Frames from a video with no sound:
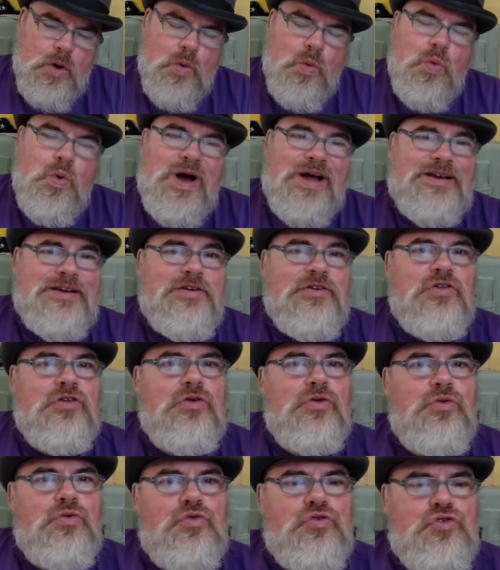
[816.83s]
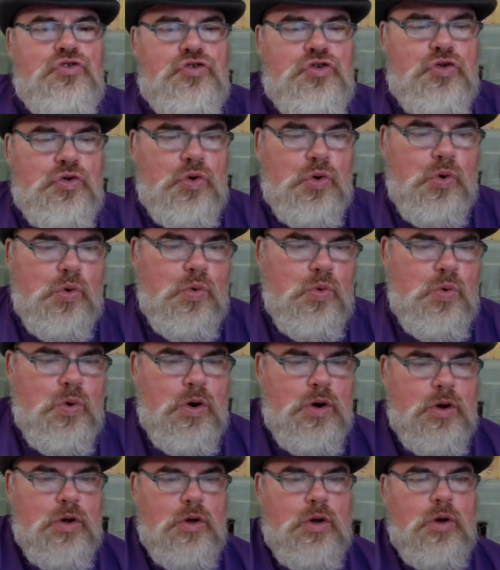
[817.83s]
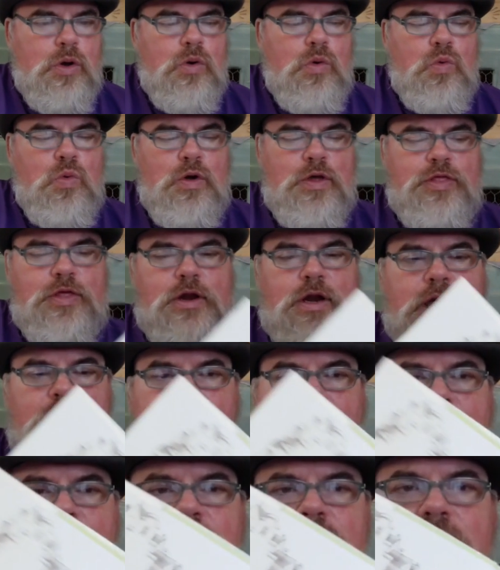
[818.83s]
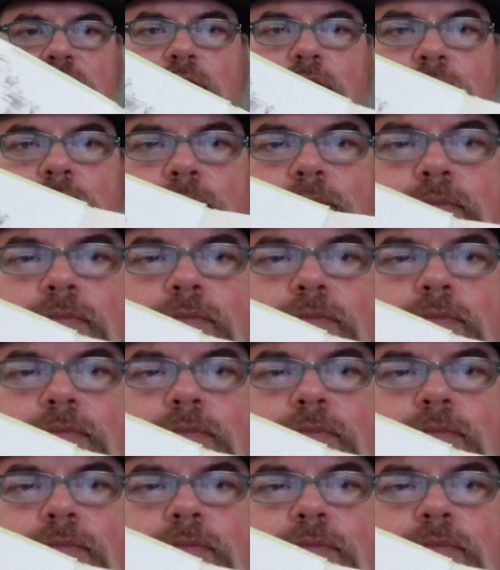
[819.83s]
What do you do with an idea?